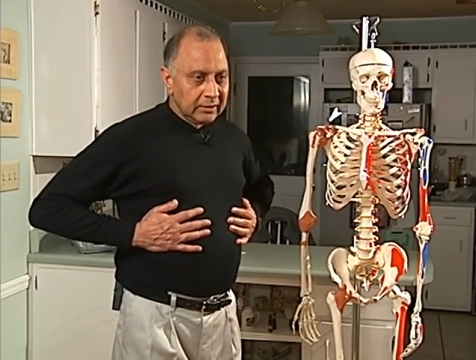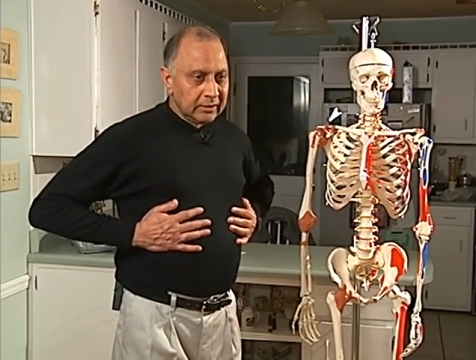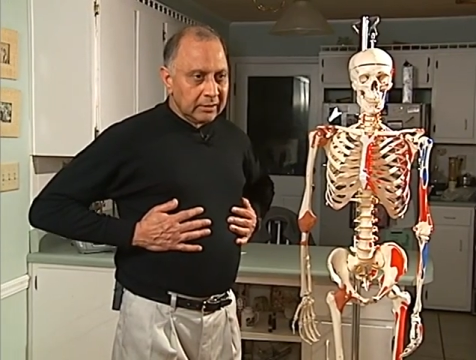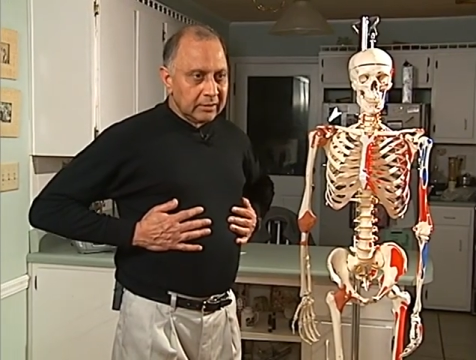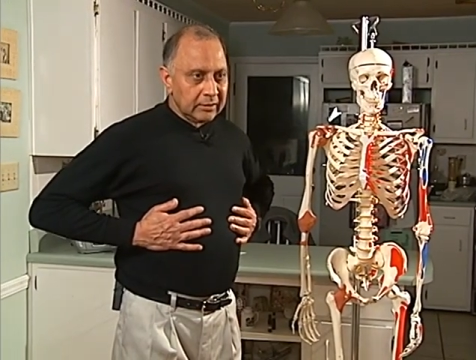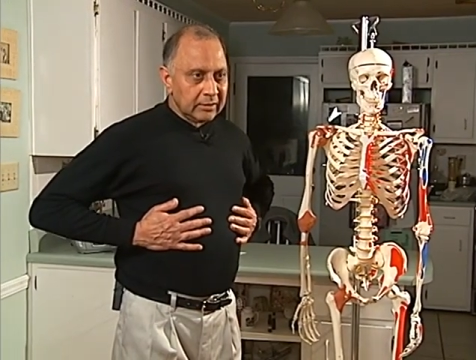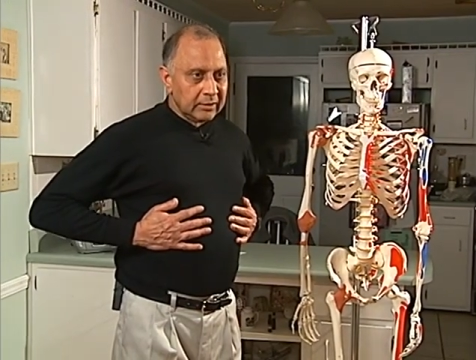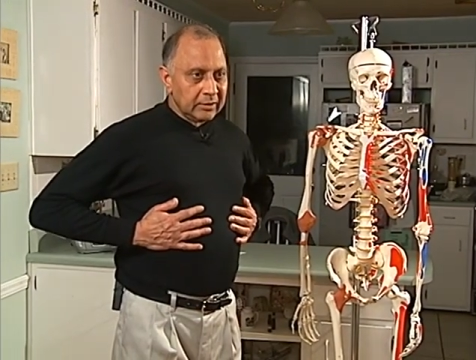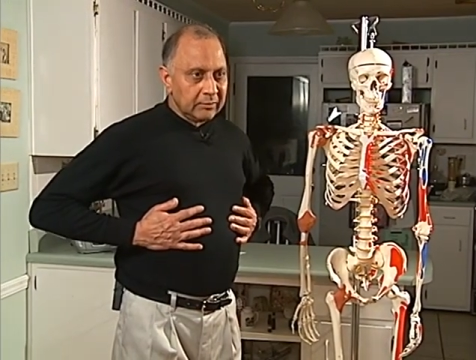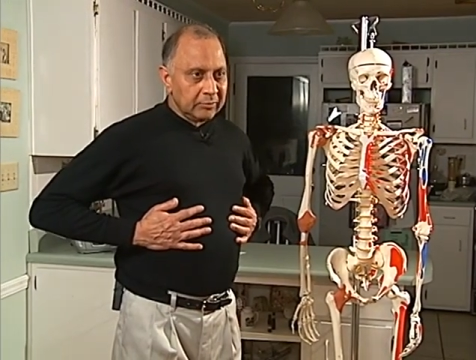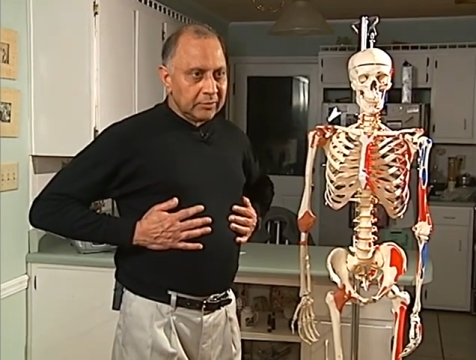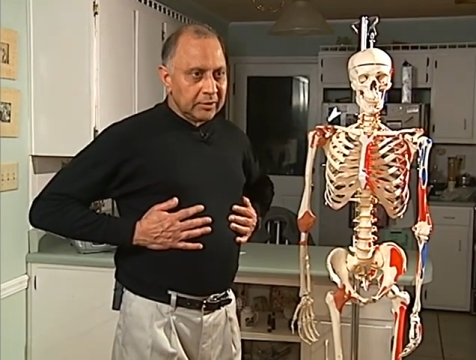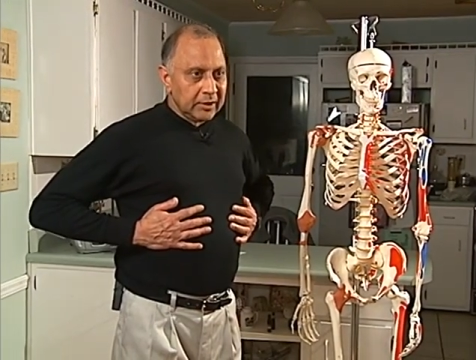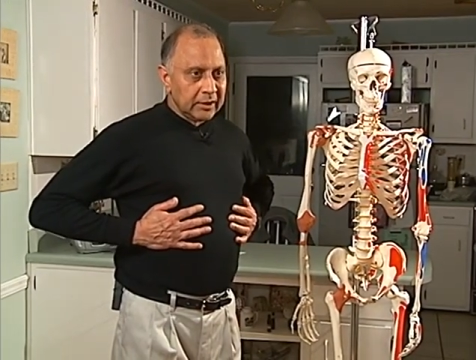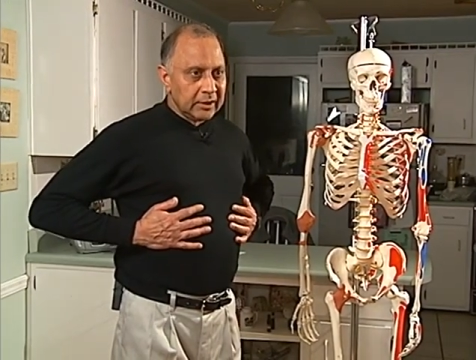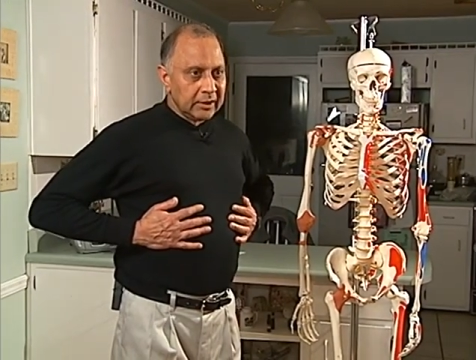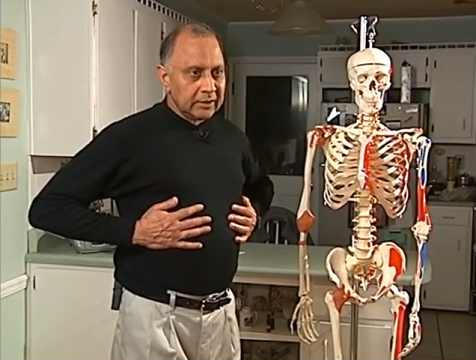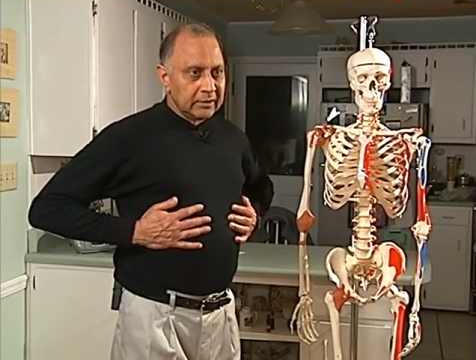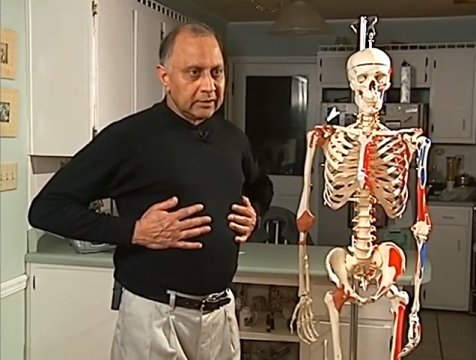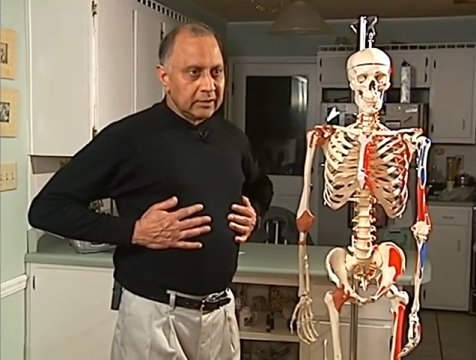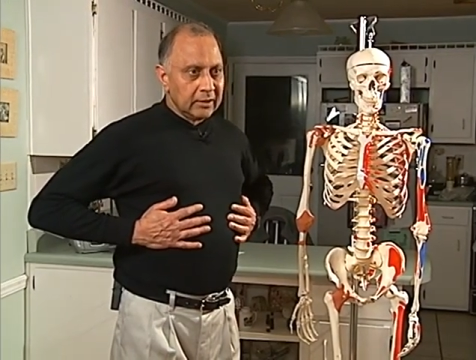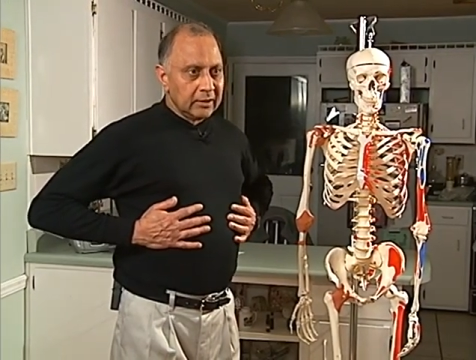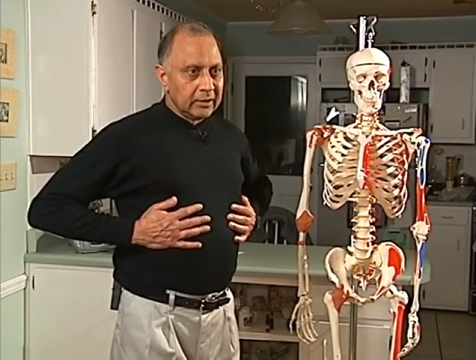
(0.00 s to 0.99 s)
rib
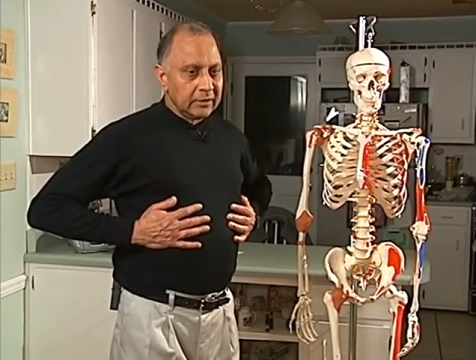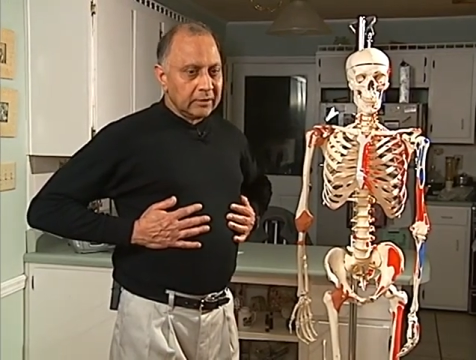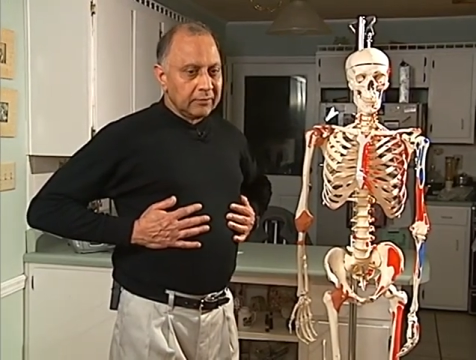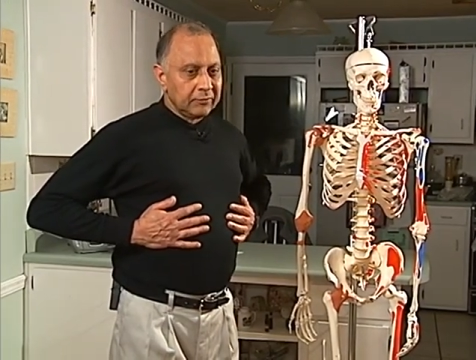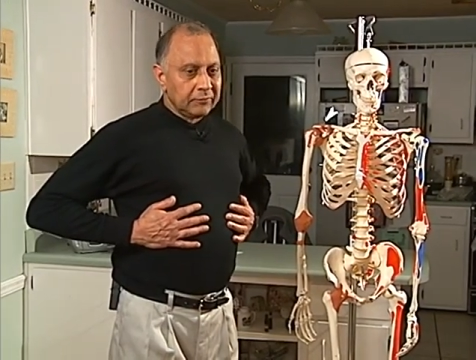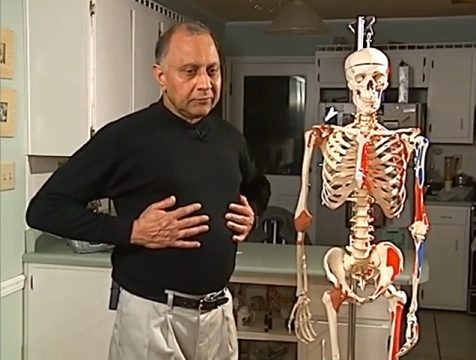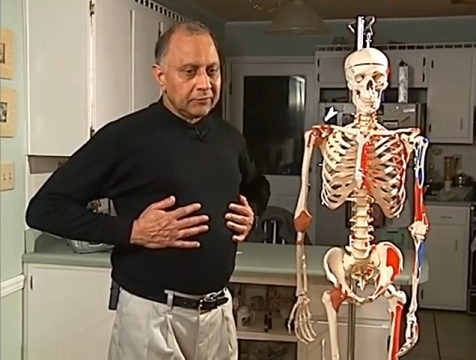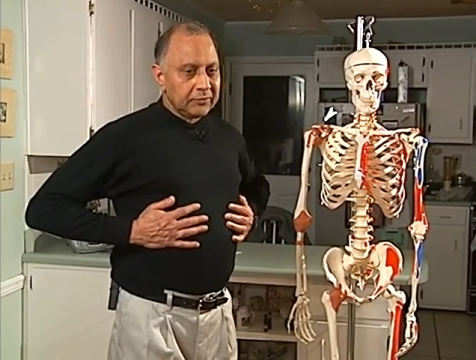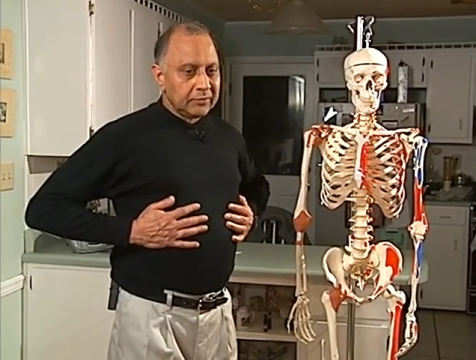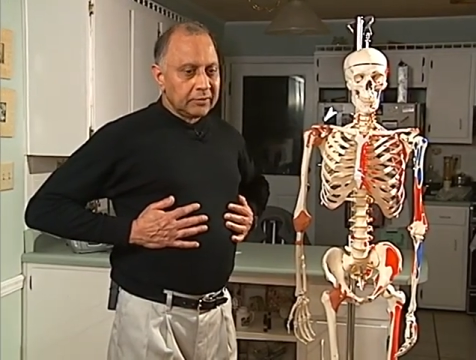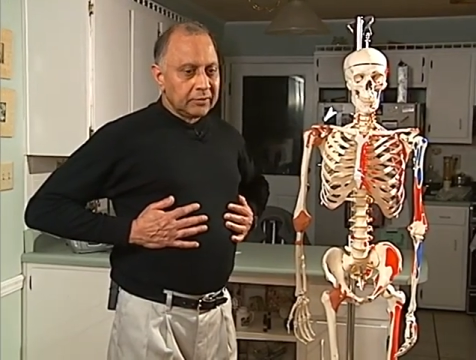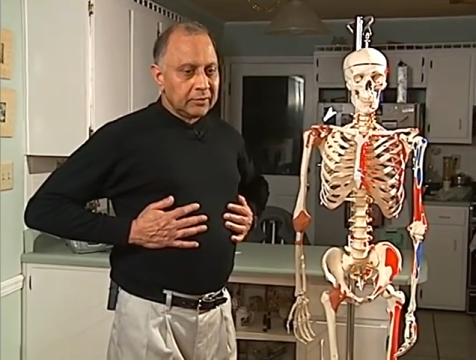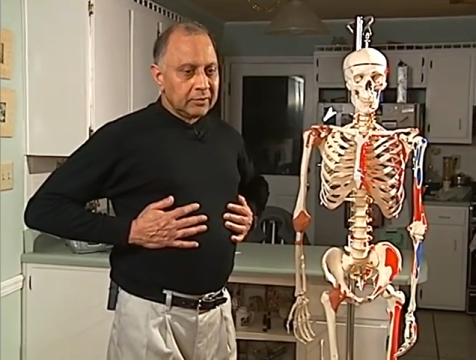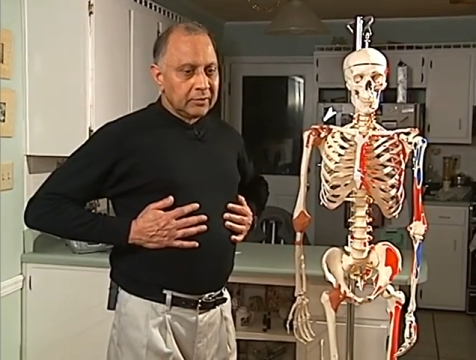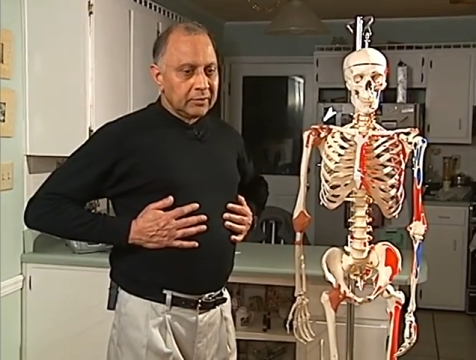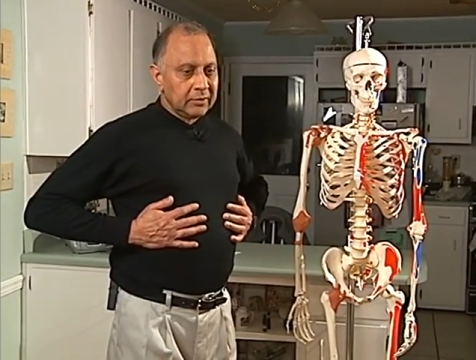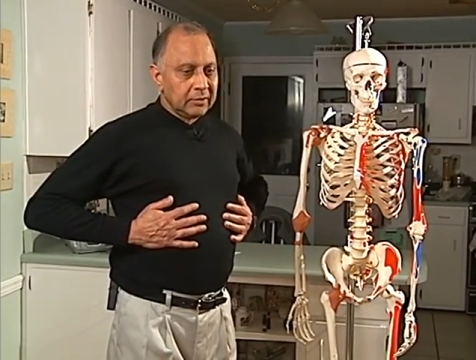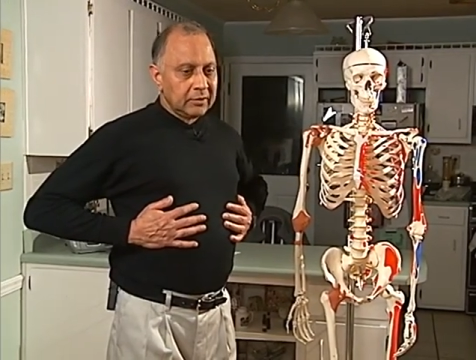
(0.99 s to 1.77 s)
cage lifts,